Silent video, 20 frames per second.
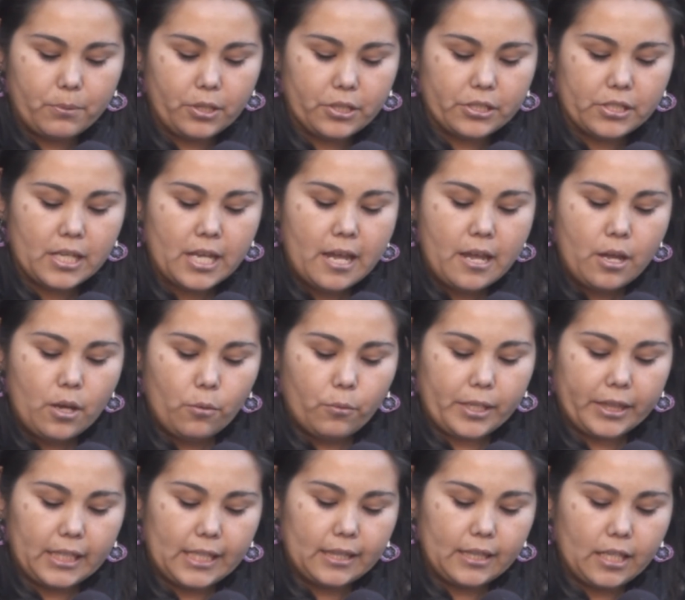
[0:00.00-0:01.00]
peoples
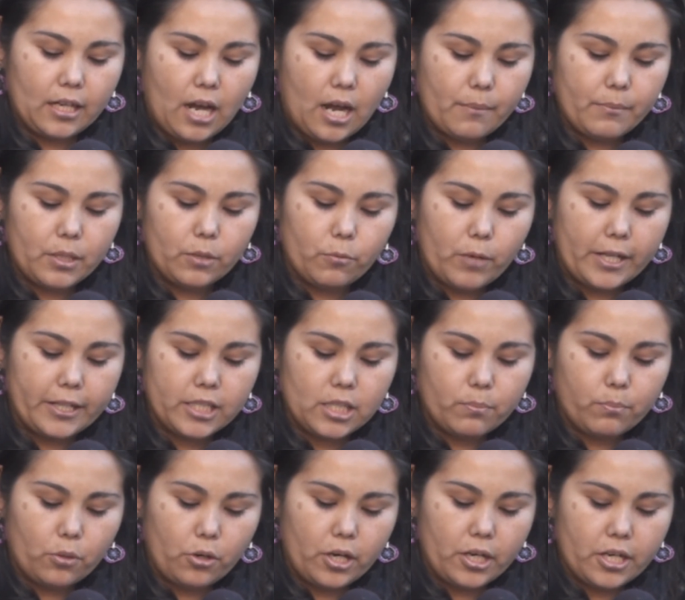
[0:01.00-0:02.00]
within the
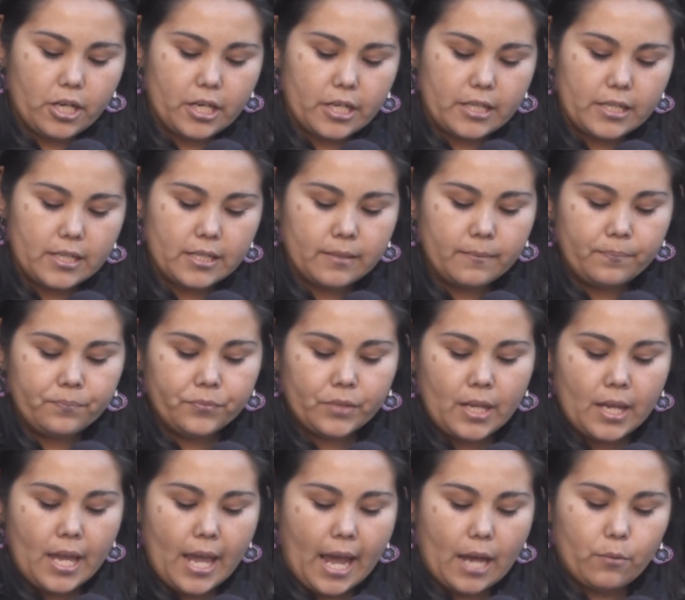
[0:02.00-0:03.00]
Commonwealth's borders.
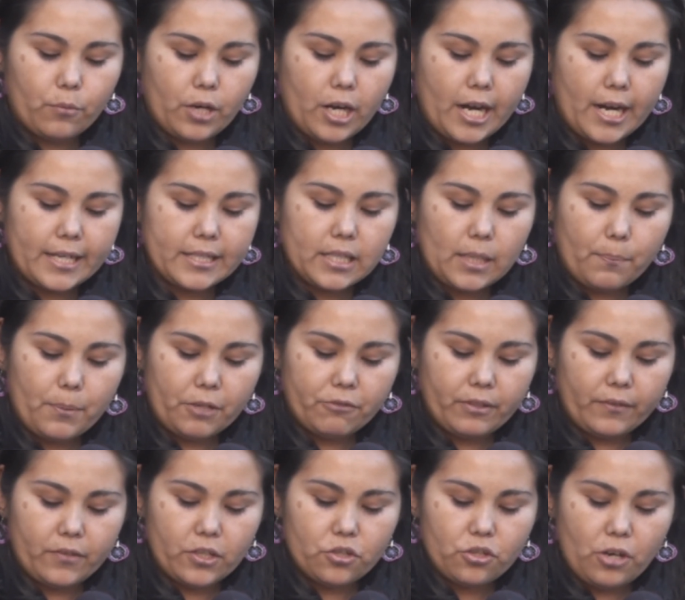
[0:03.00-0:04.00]
And whereas the
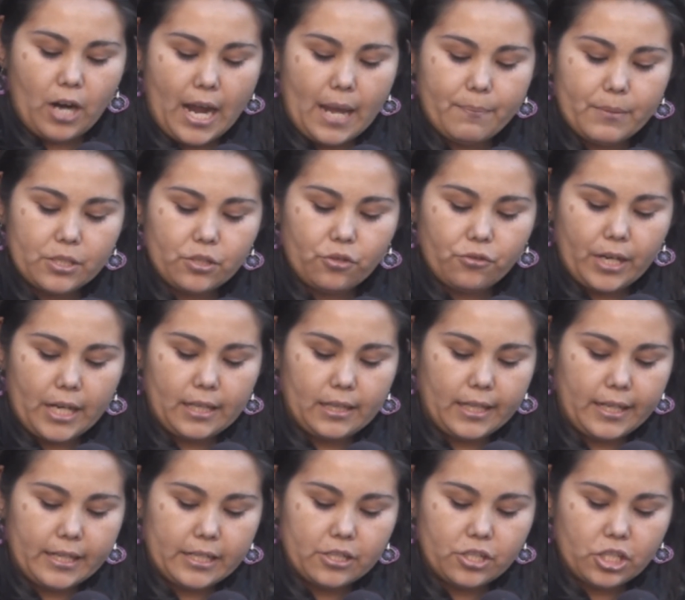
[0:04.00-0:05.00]
Pit River Tribe is
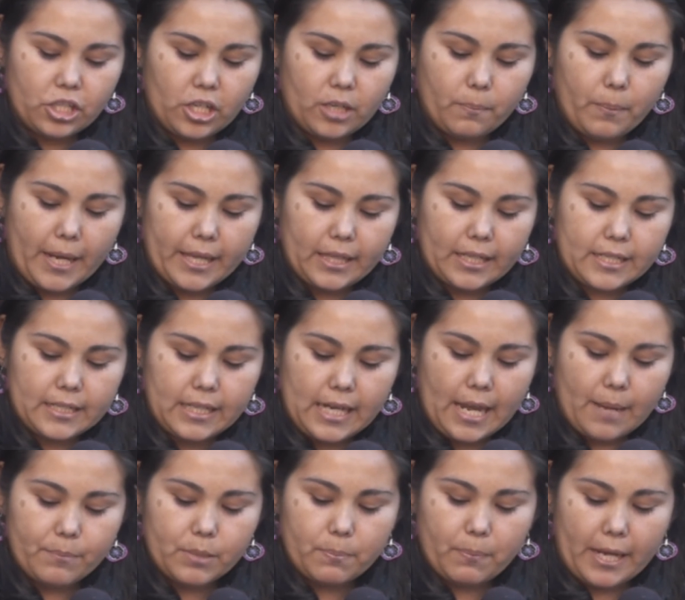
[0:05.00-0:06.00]
greatly concerned by the
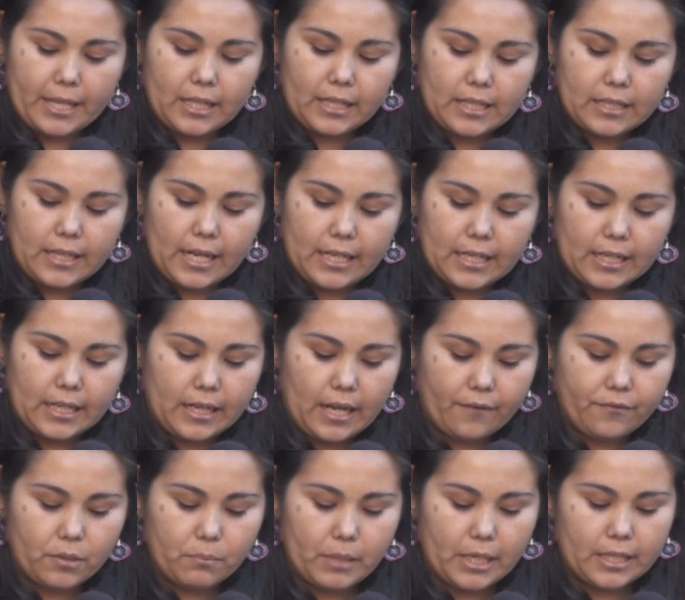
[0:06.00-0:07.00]
attempts by the Canadian
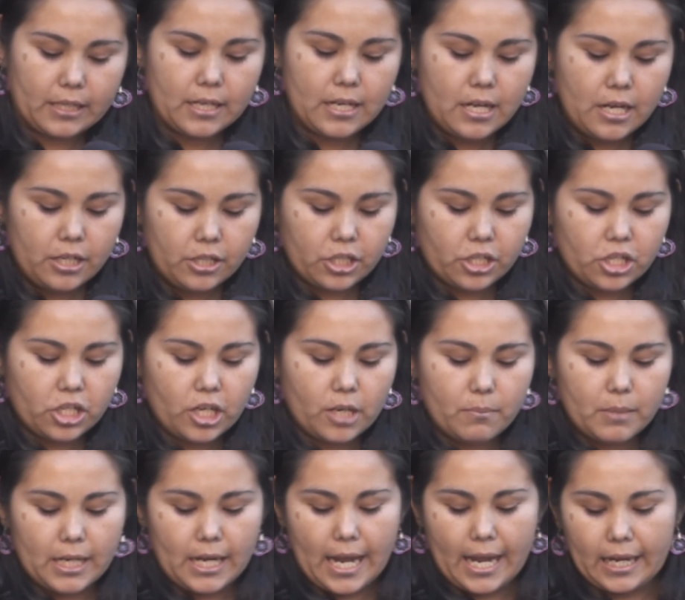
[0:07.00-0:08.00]
government to
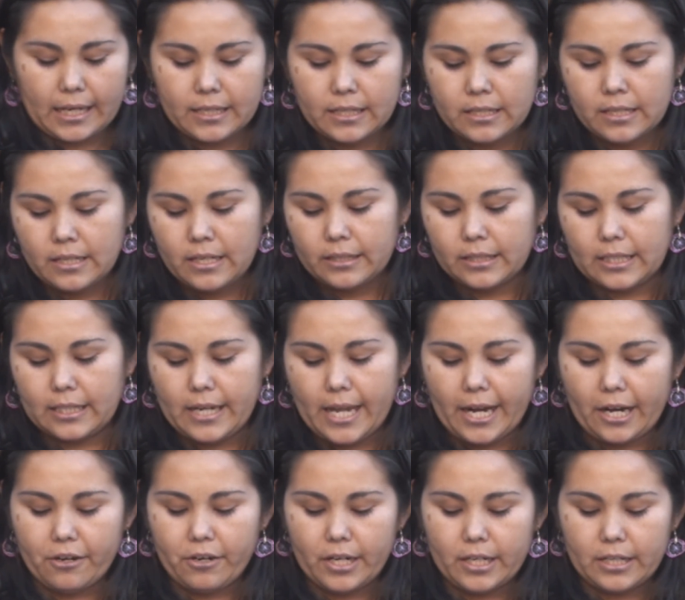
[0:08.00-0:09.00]
terminate the
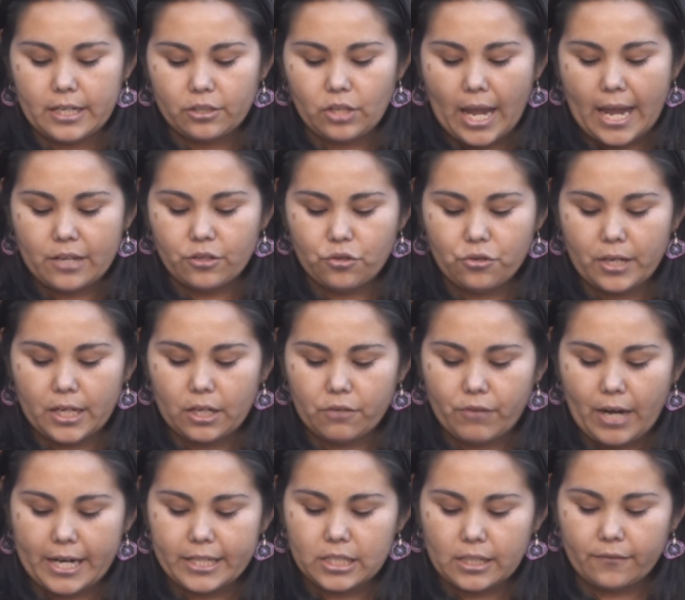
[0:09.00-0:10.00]
inherent and treaty
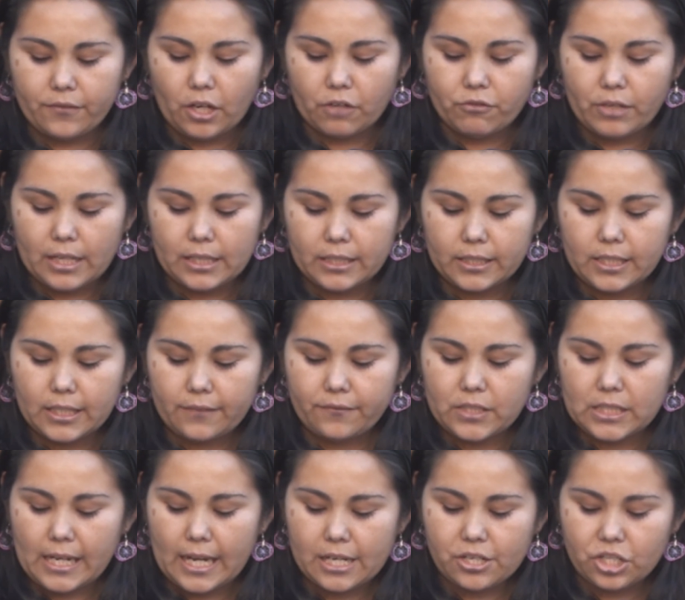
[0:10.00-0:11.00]
rights of our
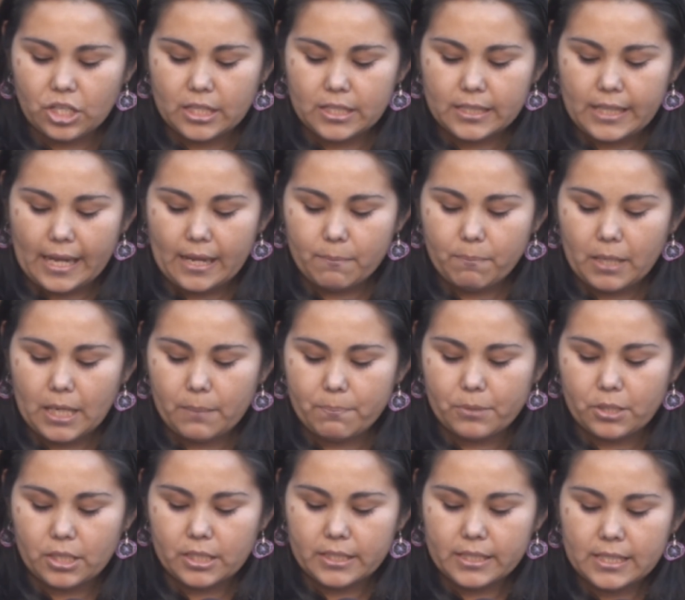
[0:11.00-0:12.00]
relatives, nations, and
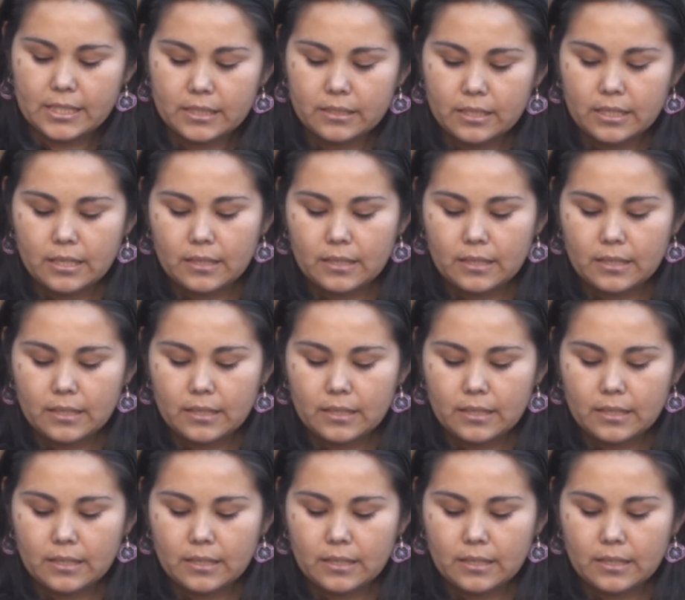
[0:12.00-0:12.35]
peoples,